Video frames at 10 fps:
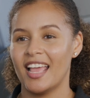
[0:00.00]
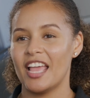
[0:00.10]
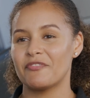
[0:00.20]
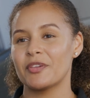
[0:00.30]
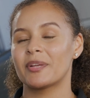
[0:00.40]

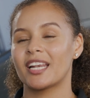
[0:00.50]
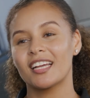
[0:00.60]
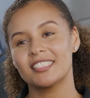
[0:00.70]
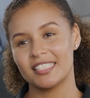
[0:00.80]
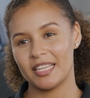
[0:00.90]
If you would
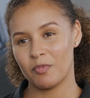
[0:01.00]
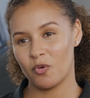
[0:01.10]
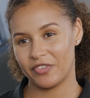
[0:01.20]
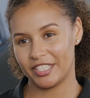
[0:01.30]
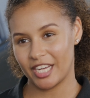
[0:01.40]
like to see
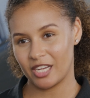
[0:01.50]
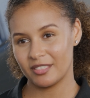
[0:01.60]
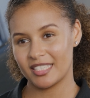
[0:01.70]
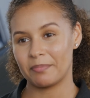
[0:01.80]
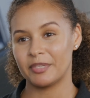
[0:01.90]
more
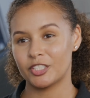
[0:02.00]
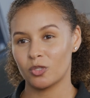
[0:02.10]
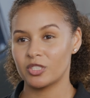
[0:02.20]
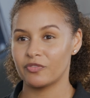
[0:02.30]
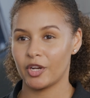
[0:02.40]
videos, then be
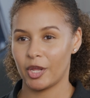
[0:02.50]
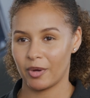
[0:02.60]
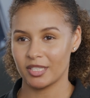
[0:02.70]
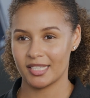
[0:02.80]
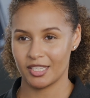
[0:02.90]
sure to follow
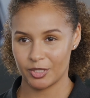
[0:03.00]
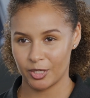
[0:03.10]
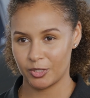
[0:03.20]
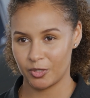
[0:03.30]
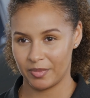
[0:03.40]
us on social